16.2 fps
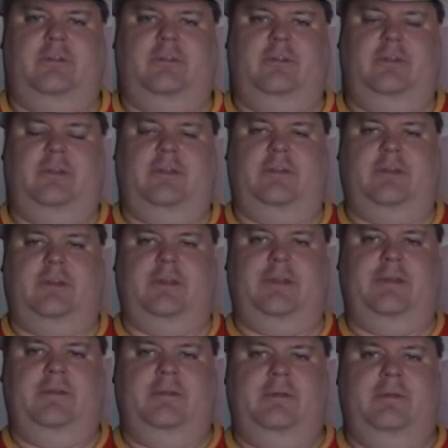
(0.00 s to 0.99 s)
And
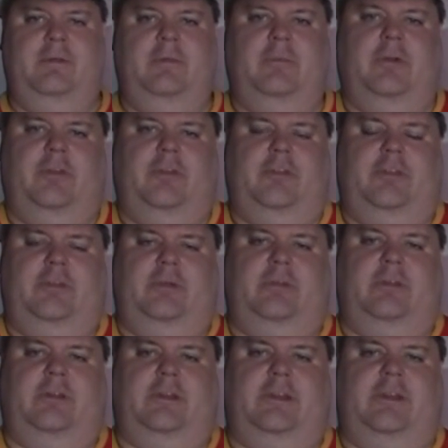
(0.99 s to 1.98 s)
I mostly do
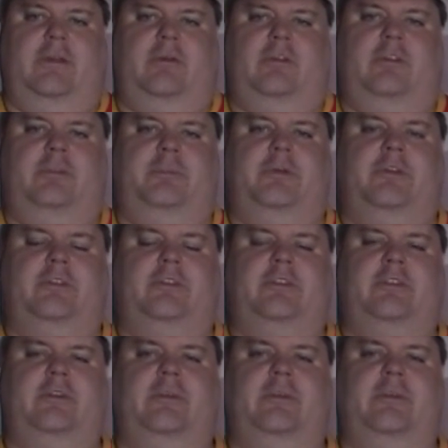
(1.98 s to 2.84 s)
talk Calgary sports